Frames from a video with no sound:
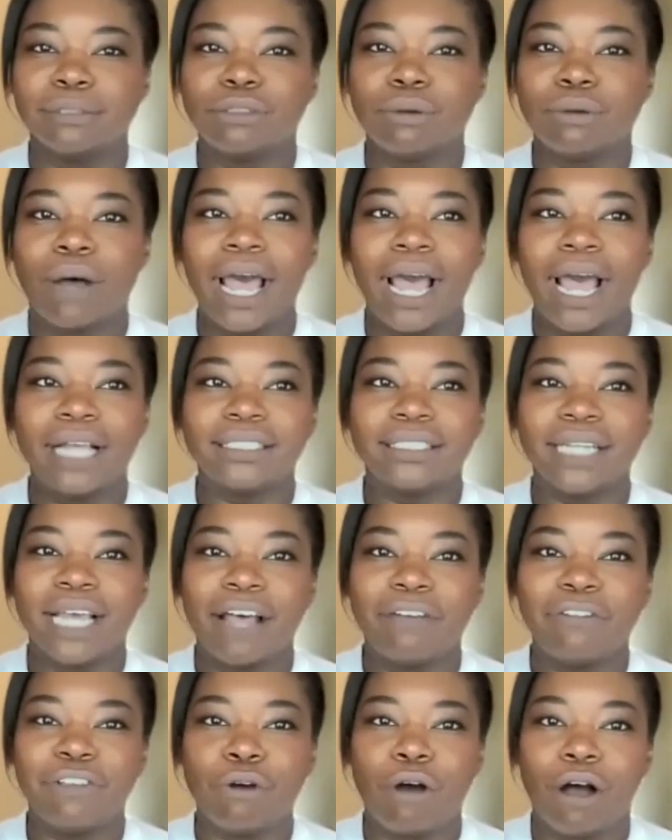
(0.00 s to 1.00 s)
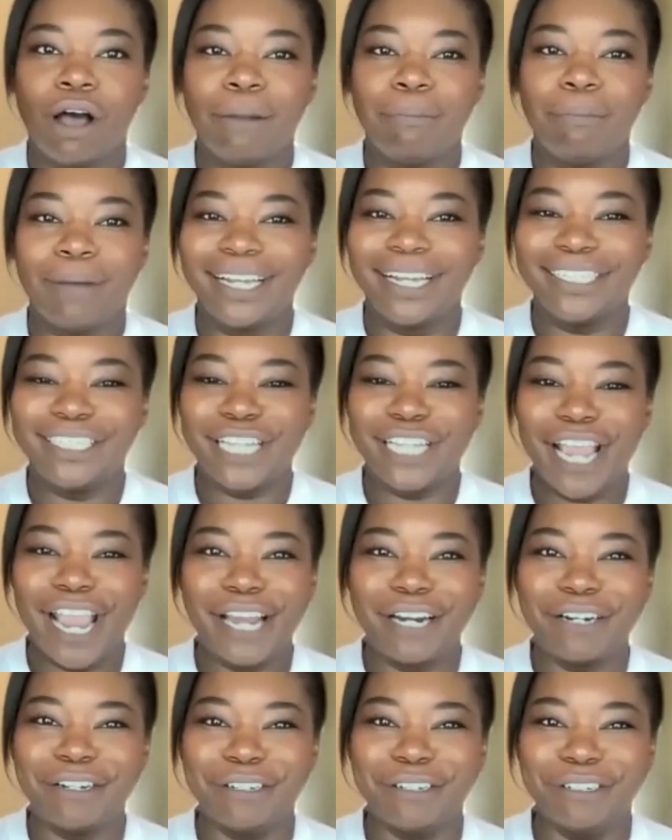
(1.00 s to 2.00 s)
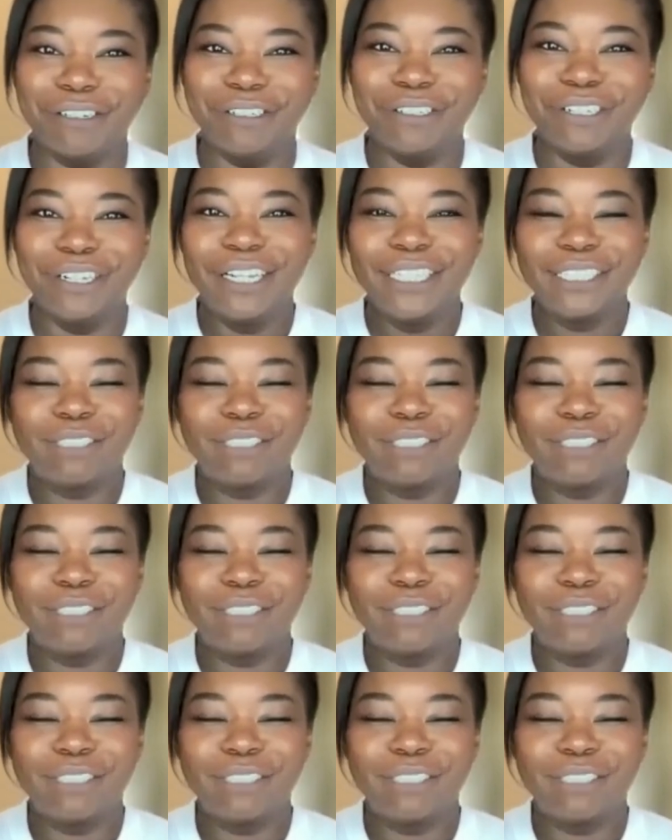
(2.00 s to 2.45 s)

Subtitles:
So I had to have you on my channel.